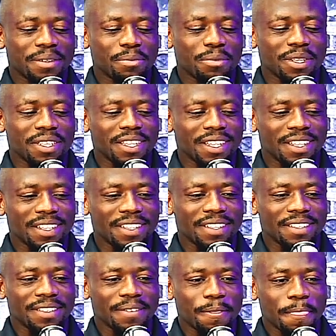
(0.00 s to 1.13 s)
But
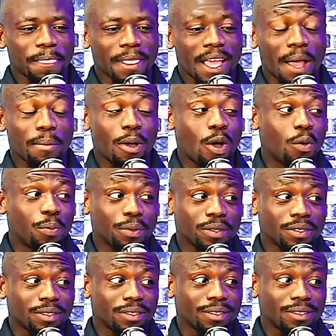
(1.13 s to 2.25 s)
then I'm
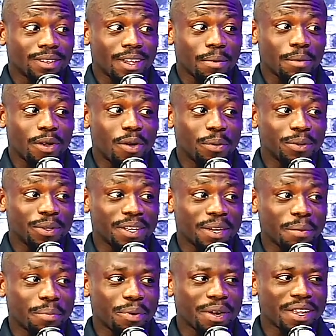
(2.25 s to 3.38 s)
hoping, I'm hoping and
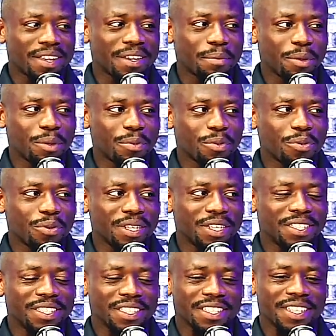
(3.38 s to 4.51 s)
I'm praying that people really
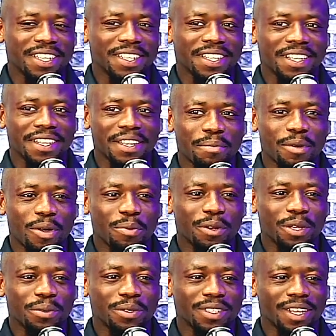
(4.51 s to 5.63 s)
just looked at moment
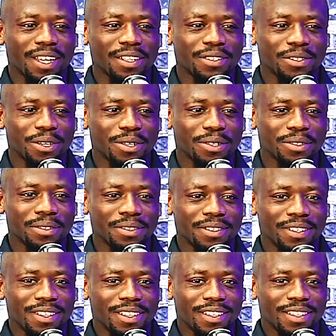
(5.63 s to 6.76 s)
and was like, you know,
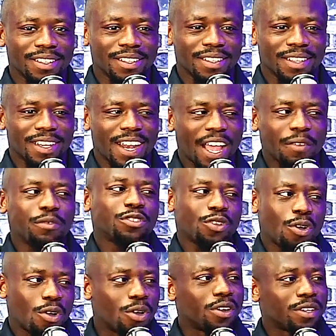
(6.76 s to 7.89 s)
life is
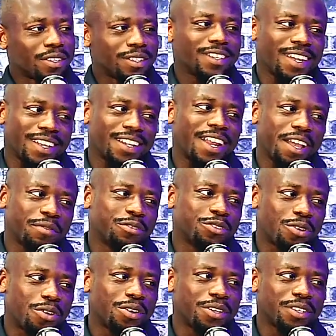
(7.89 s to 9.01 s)
hard. Like life is
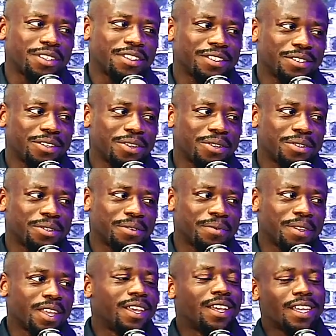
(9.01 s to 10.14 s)
hard, you know,
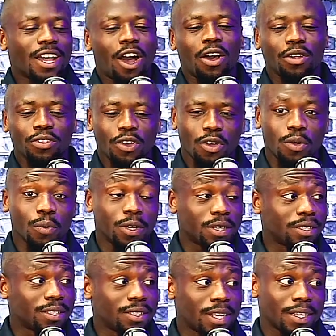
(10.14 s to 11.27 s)
although it
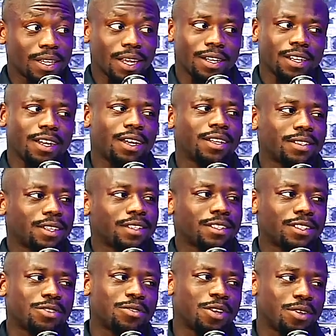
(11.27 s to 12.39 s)
was taken out of context
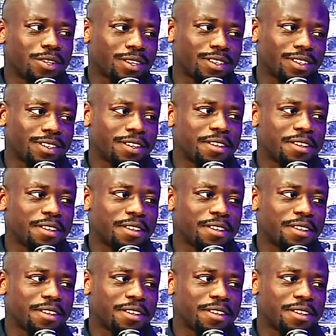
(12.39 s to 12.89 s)
and you know that.